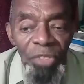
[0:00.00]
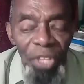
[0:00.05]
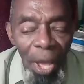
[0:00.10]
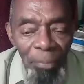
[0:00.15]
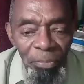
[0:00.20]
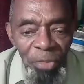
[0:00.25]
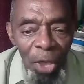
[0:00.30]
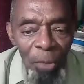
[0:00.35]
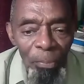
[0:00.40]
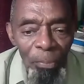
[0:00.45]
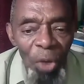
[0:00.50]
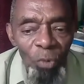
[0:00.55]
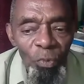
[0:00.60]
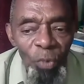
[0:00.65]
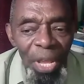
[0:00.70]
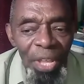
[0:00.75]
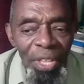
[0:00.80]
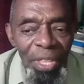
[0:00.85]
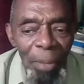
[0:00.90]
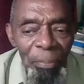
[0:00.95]
I'm talking about
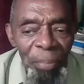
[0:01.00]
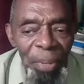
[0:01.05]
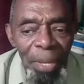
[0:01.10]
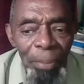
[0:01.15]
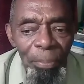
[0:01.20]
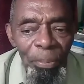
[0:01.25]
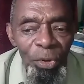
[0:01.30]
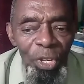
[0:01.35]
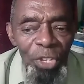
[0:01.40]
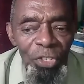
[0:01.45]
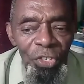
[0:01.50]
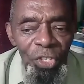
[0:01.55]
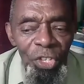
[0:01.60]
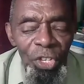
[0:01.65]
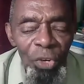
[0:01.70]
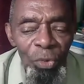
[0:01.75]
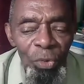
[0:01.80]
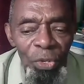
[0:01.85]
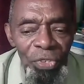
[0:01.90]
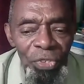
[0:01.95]
we, the people in
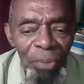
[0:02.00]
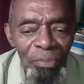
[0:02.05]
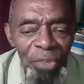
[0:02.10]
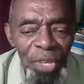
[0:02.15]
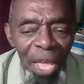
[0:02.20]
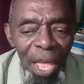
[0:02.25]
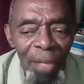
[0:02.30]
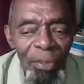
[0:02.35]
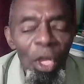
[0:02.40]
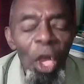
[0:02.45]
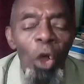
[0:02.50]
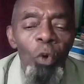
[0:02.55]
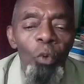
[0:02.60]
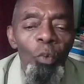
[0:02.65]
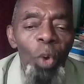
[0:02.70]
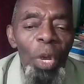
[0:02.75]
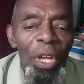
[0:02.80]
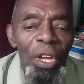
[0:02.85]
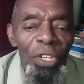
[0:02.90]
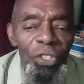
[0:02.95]
general. Sometimes
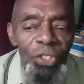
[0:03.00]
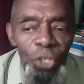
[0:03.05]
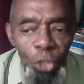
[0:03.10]
we'll